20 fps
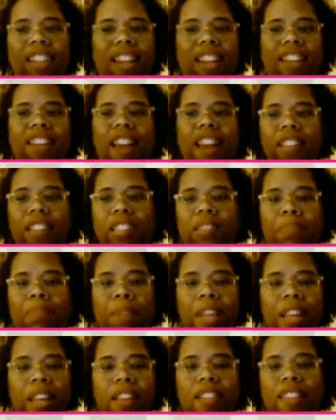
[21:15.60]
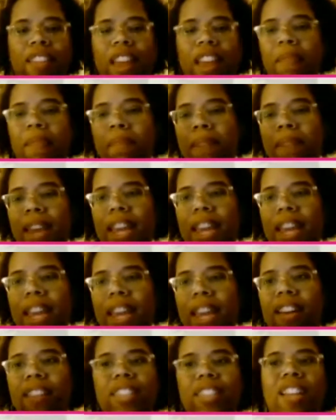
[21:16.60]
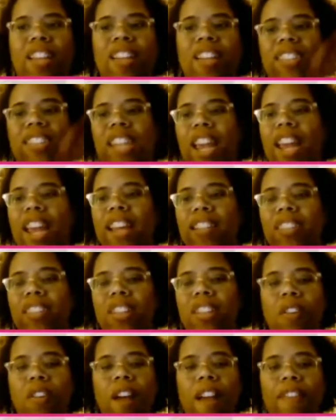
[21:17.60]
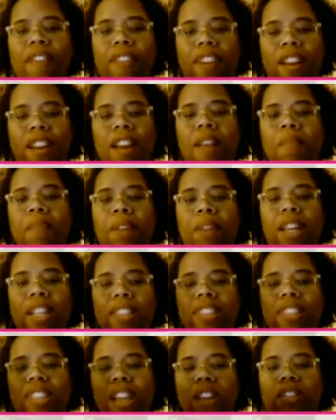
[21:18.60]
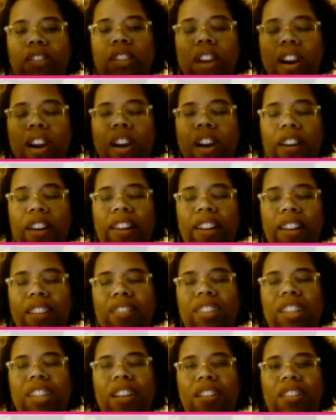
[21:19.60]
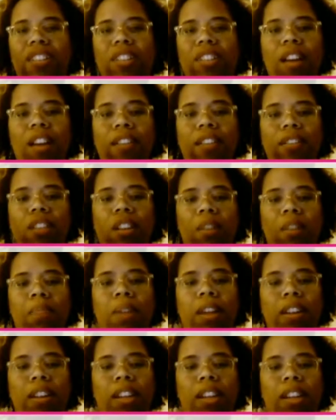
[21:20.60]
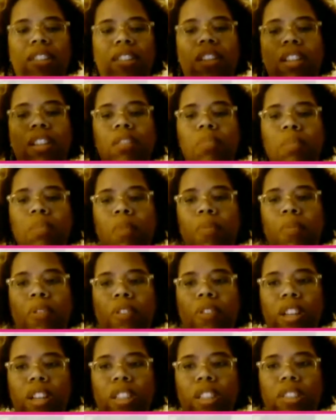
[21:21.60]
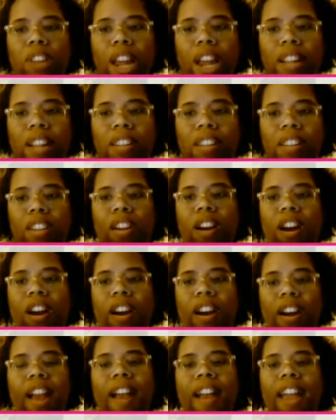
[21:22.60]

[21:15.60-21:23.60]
she doesn't have to speak like me, TD Jakes, whoever, because those are her gifts, skills, talents, and abilities. That's what people will attract to her.